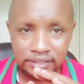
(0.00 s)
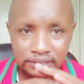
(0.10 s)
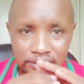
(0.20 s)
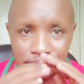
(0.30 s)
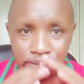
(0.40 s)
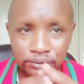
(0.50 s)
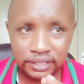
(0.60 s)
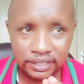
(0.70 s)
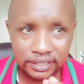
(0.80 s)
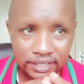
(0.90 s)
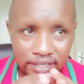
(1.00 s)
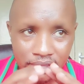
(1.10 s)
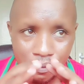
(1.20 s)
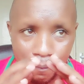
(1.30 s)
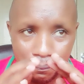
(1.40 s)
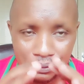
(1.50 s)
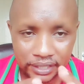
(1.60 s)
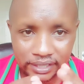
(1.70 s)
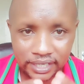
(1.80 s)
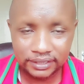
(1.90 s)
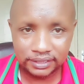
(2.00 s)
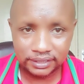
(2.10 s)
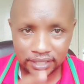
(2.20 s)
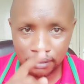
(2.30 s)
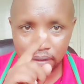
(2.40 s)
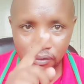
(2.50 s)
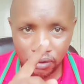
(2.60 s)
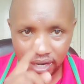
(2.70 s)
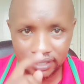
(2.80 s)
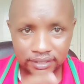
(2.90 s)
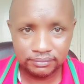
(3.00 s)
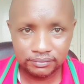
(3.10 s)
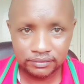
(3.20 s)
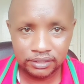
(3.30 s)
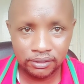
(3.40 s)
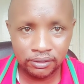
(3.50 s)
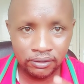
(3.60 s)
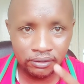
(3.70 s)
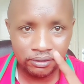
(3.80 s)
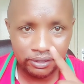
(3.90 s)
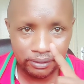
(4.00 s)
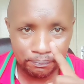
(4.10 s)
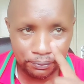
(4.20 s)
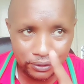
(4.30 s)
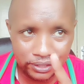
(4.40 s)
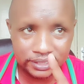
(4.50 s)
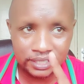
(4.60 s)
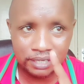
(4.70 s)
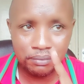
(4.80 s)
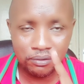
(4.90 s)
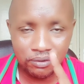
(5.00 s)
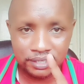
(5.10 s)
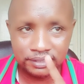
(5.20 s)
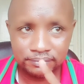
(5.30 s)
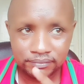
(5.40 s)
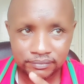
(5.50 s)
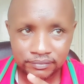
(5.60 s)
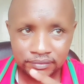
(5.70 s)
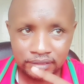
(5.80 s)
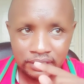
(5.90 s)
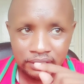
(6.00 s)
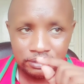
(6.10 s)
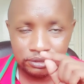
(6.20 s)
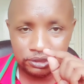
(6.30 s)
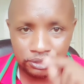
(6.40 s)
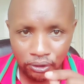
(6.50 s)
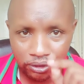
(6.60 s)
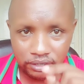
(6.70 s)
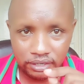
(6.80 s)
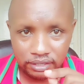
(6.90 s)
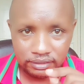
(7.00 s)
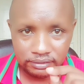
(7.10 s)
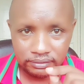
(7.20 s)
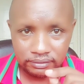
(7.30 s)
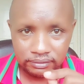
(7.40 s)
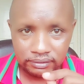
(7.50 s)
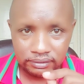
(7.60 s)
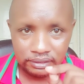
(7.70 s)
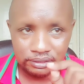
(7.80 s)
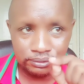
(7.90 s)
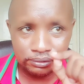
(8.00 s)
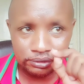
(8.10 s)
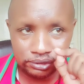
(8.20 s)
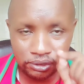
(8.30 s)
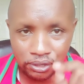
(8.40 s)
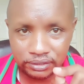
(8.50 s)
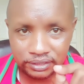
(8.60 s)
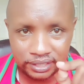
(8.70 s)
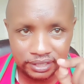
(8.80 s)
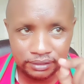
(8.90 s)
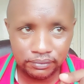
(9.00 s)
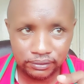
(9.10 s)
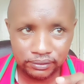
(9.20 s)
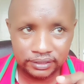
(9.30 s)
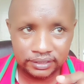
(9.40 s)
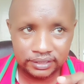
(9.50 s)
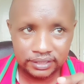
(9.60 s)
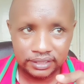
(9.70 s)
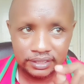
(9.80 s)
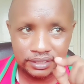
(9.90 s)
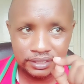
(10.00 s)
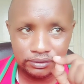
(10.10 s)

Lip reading: during pregnancy. Number one, or point number one, soak. You soak the hemorrhoids in